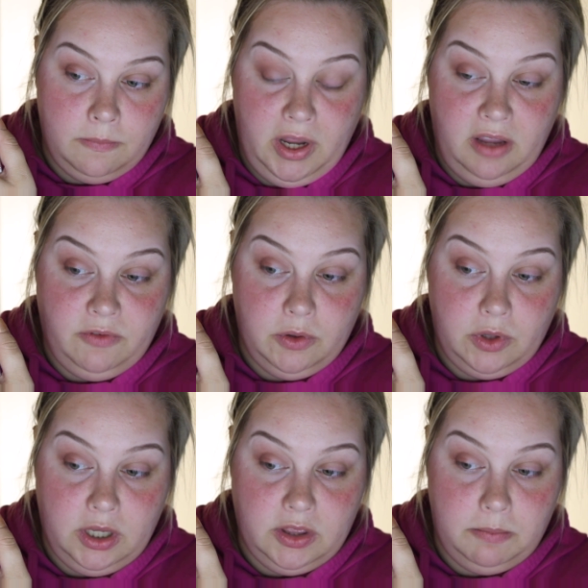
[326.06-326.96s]
but if you
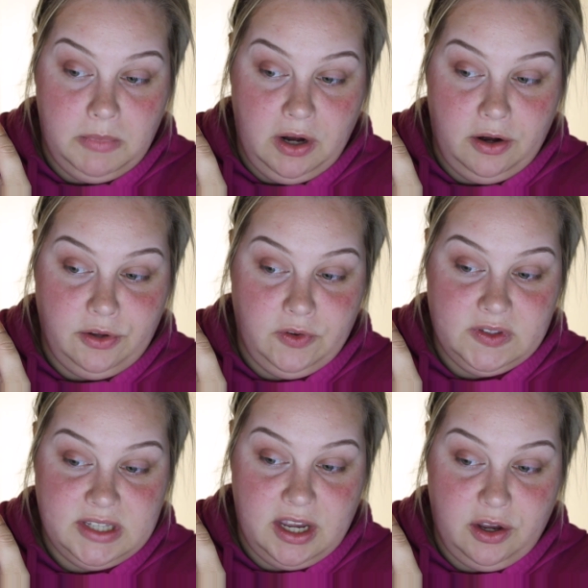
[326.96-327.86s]
look in the mirror, you can
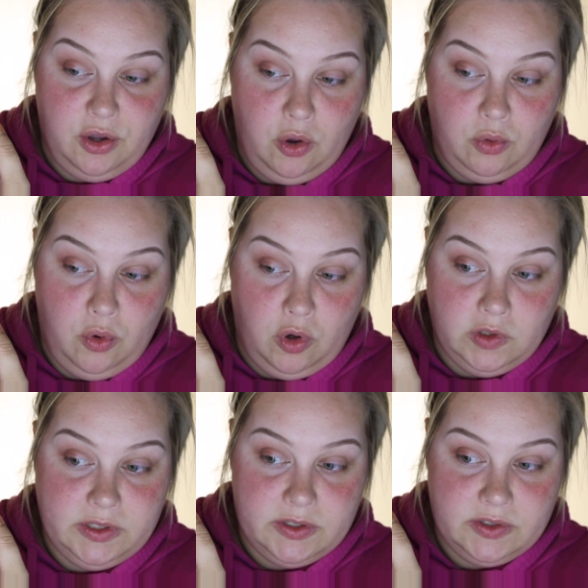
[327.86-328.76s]
see it go
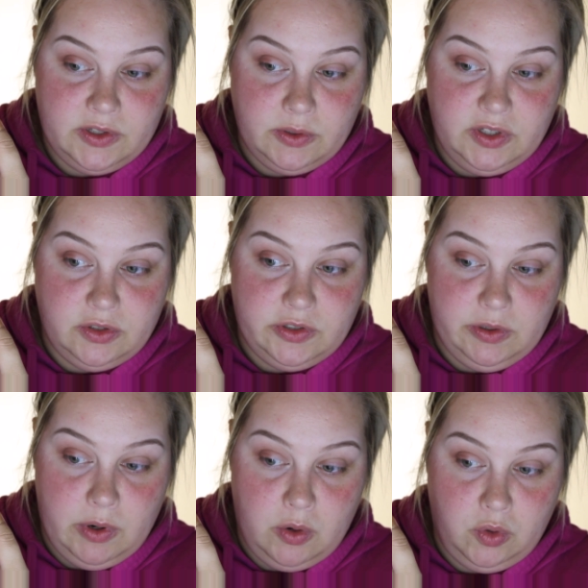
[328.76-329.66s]
gold. So it's a
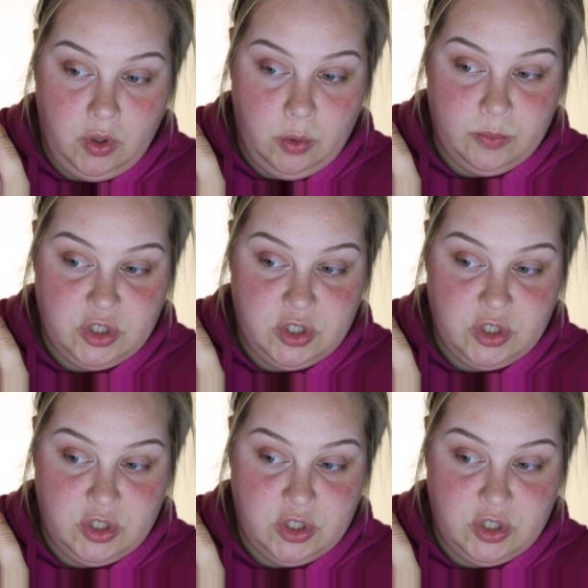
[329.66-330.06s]
duochrome